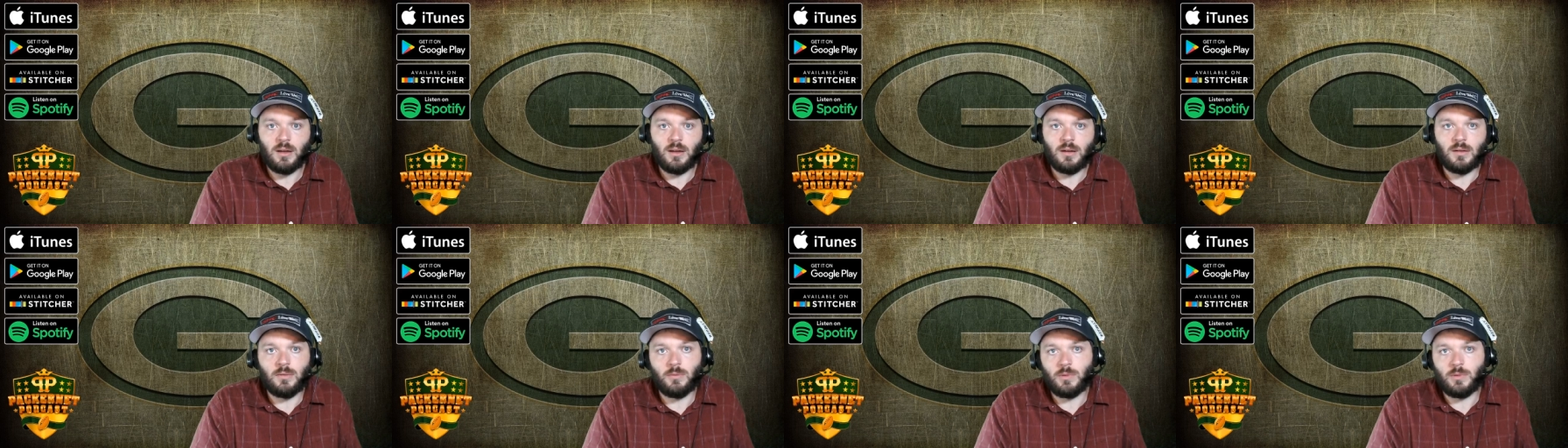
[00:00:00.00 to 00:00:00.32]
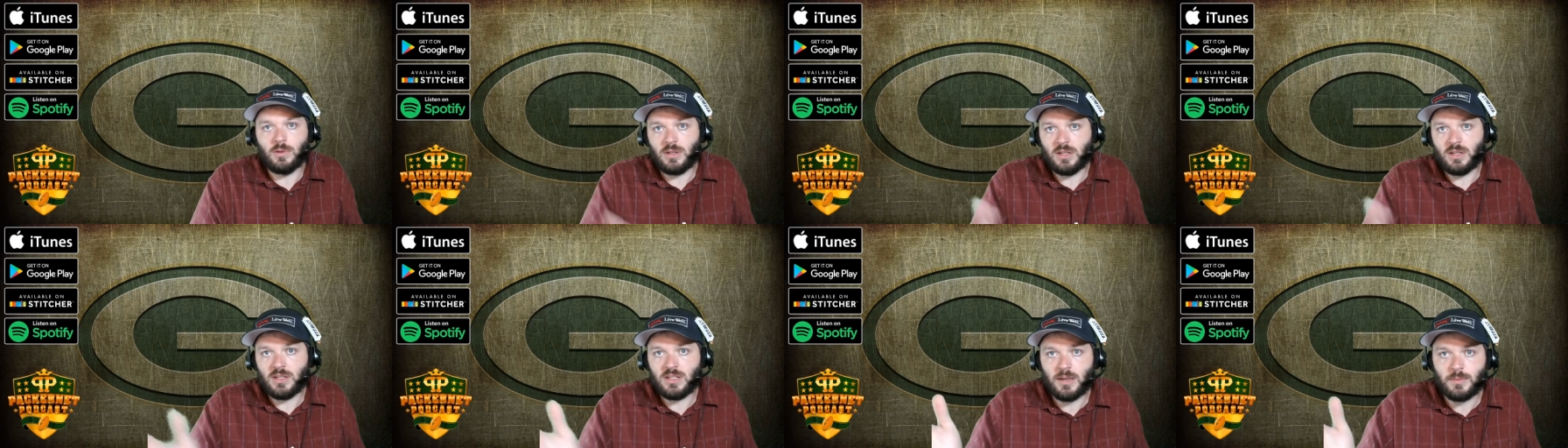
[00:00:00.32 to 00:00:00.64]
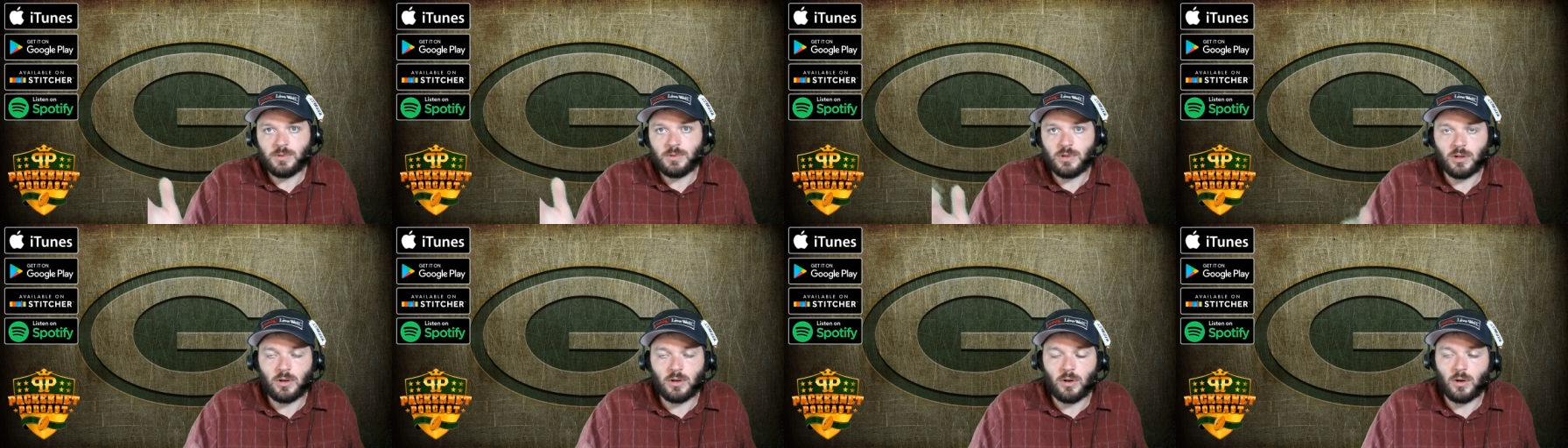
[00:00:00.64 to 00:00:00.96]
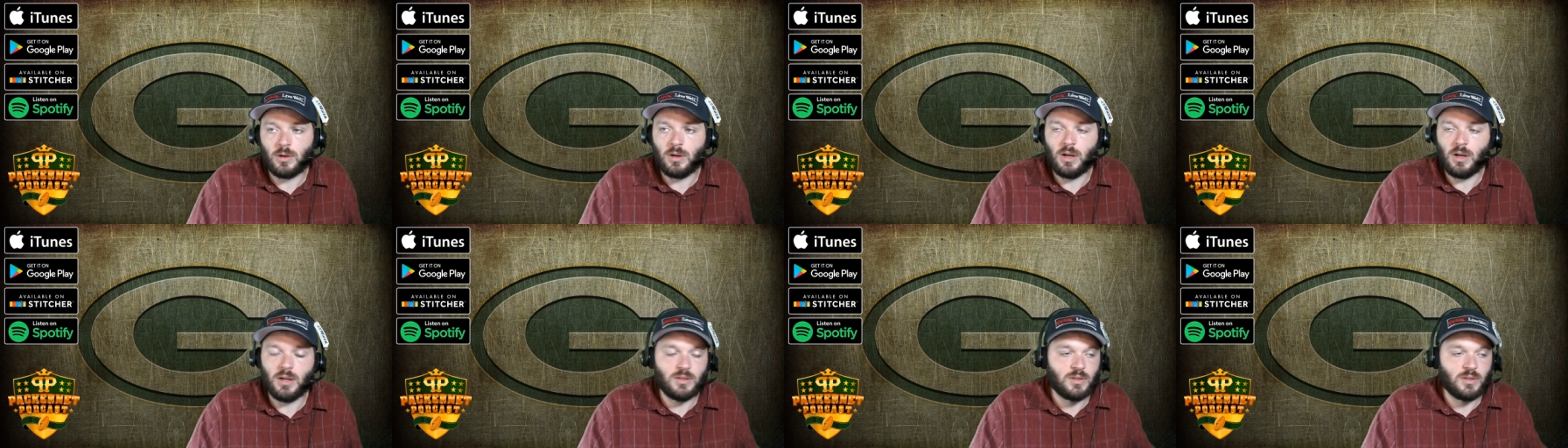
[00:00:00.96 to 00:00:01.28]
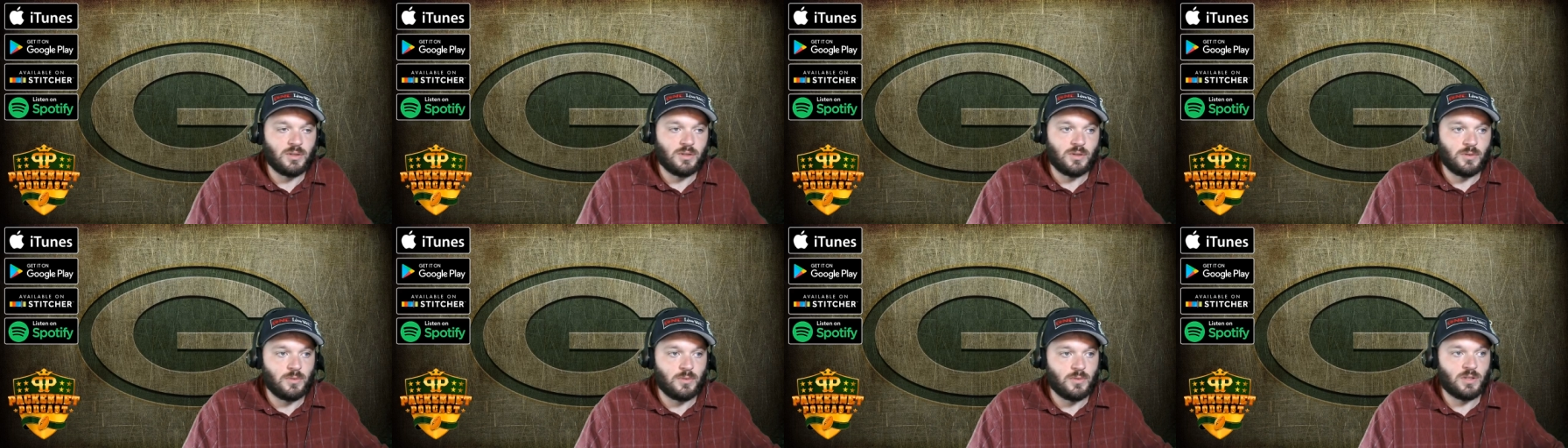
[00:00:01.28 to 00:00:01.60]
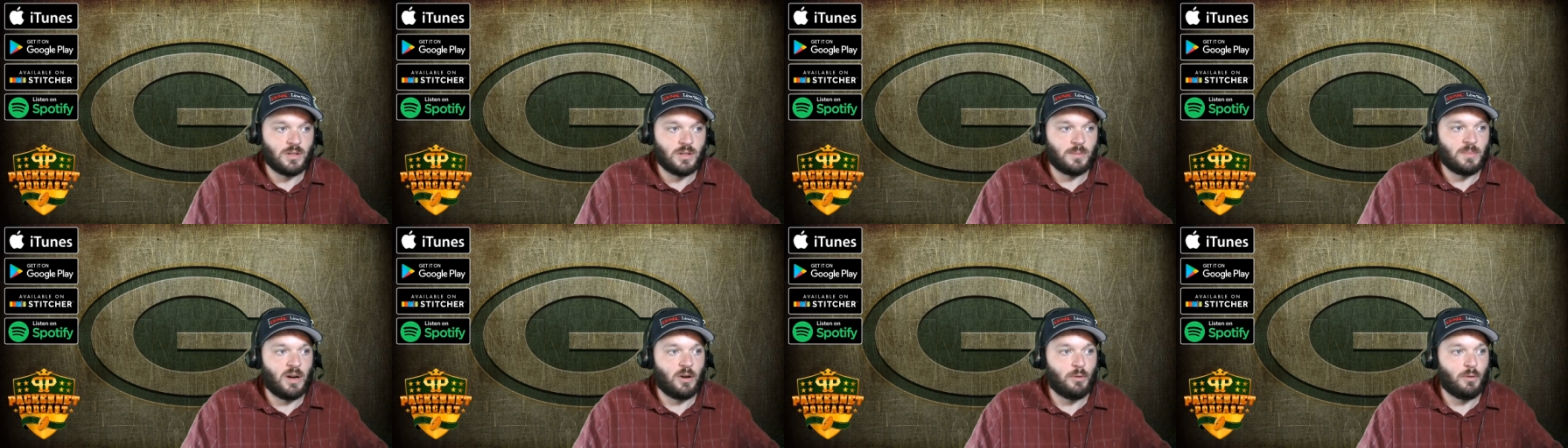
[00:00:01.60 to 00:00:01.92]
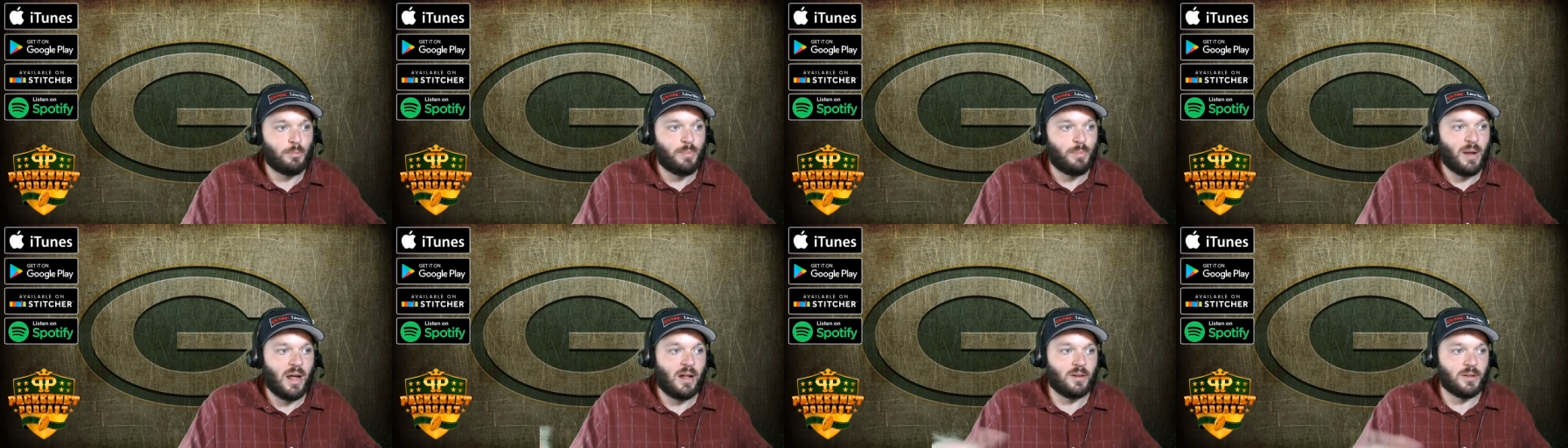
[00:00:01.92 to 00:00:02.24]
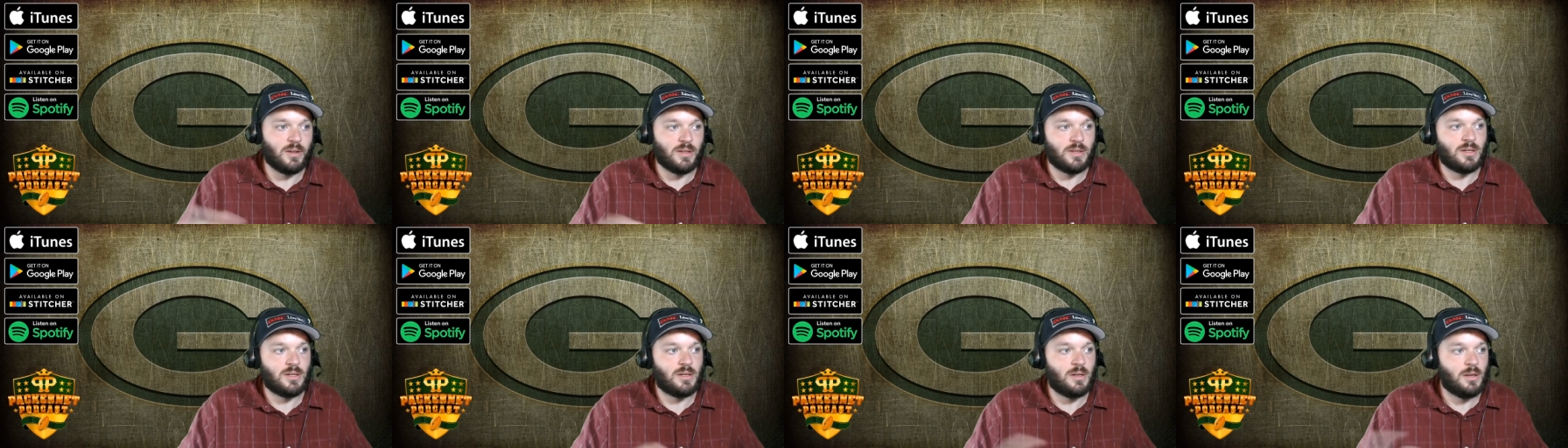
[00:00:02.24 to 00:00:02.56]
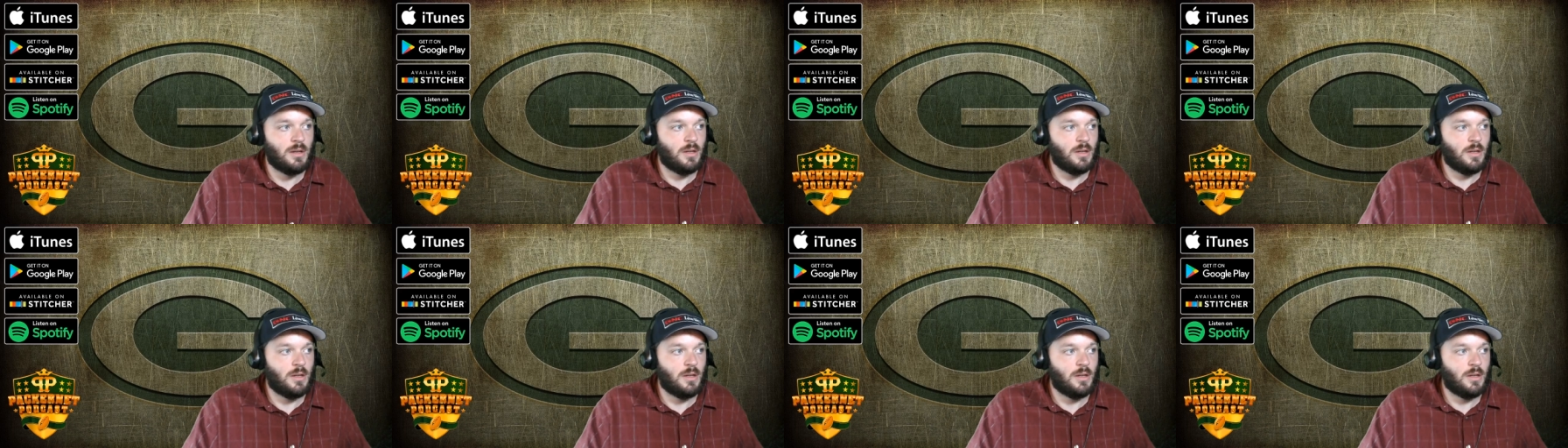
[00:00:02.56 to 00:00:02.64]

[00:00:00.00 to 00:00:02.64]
eh, with the exception of Kirk Cousins, who somehow balanced